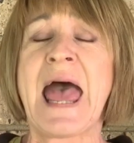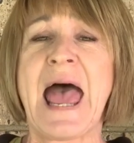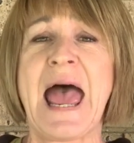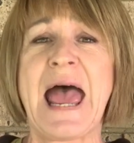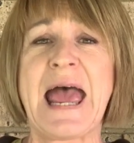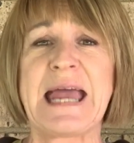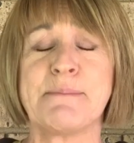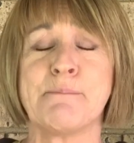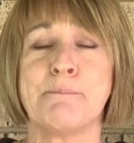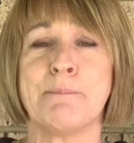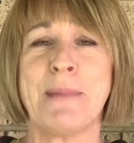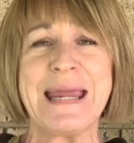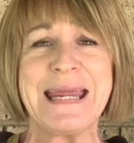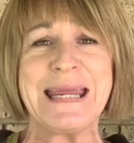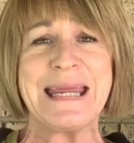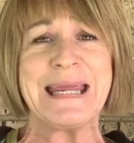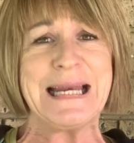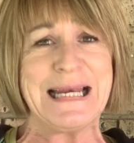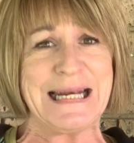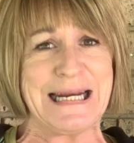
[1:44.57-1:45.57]
at
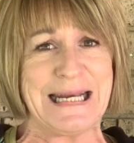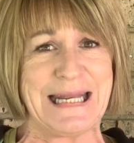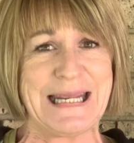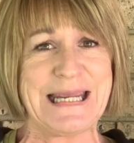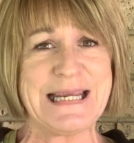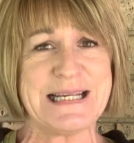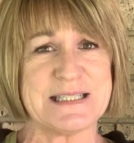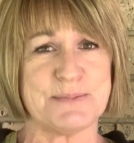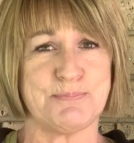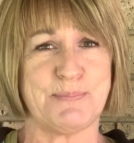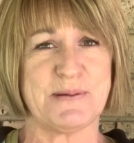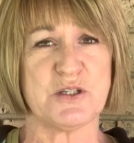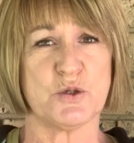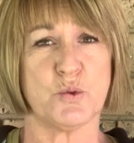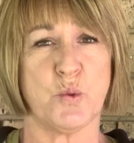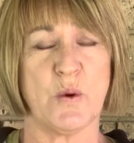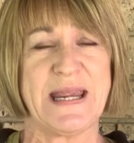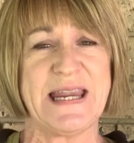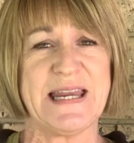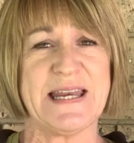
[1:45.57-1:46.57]
making links
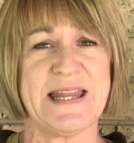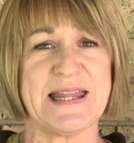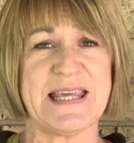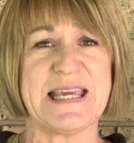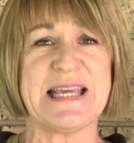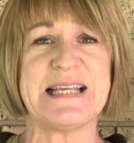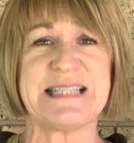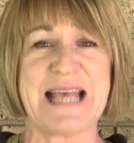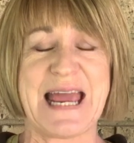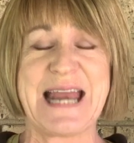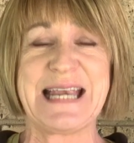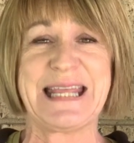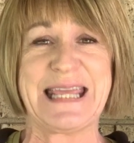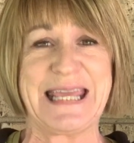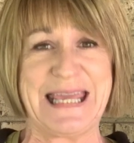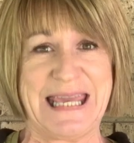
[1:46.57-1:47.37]
between things and